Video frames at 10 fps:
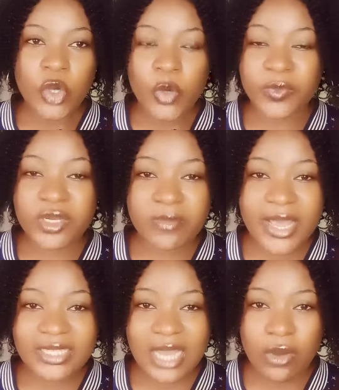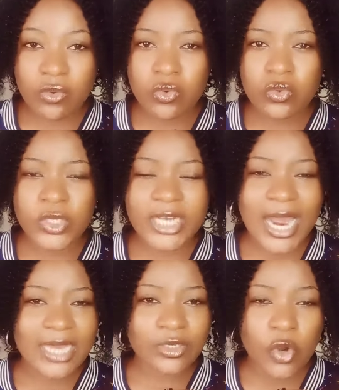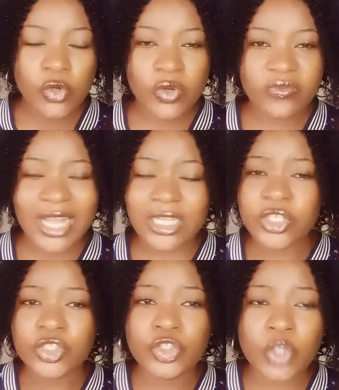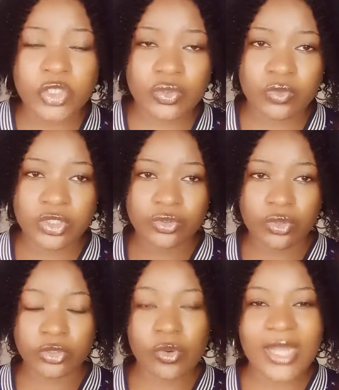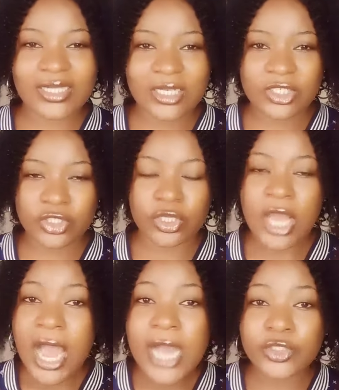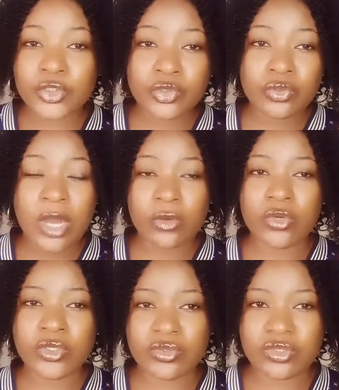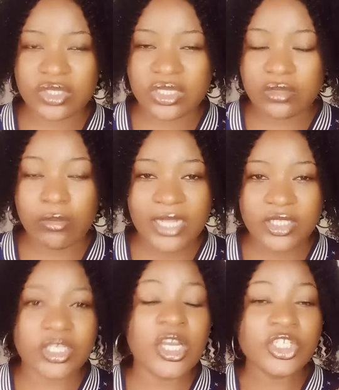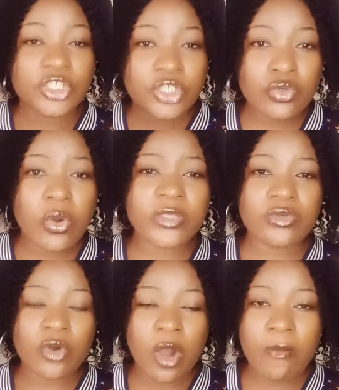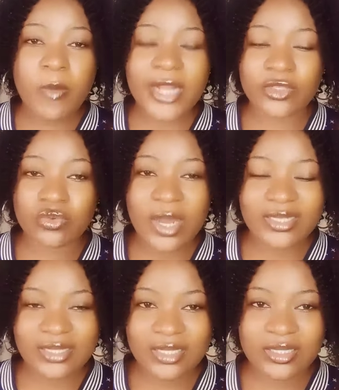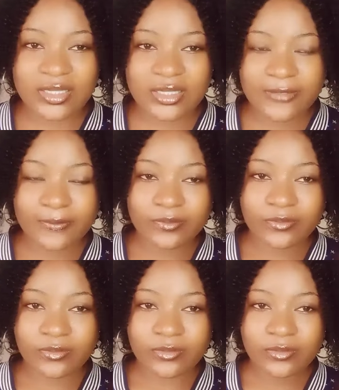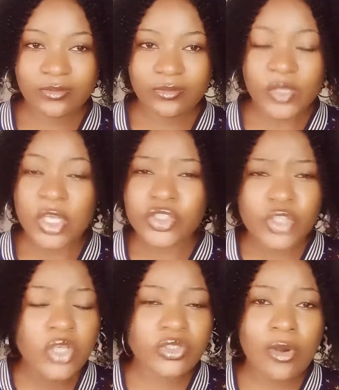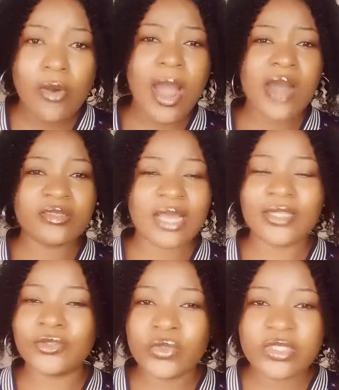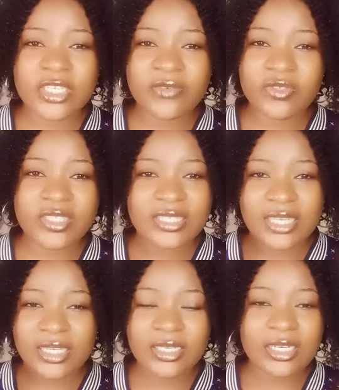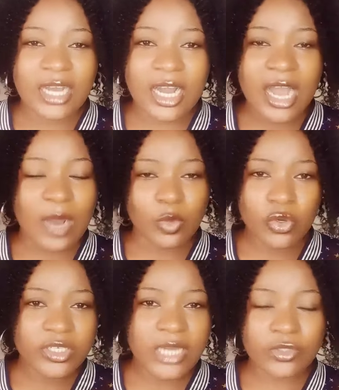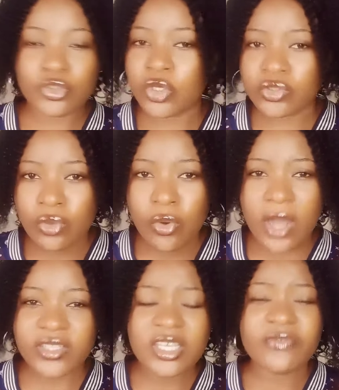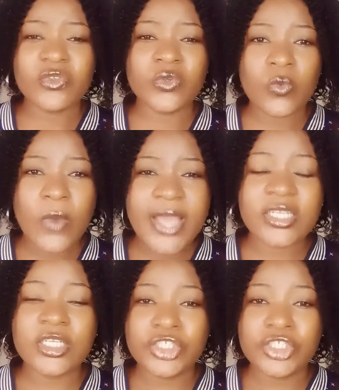compliment her cook and all of that. Just withdraw your attention. And you are going to see the magic. She's going to come back to her senses. Just go out and don't even say, I'm going out. Just go out. Even when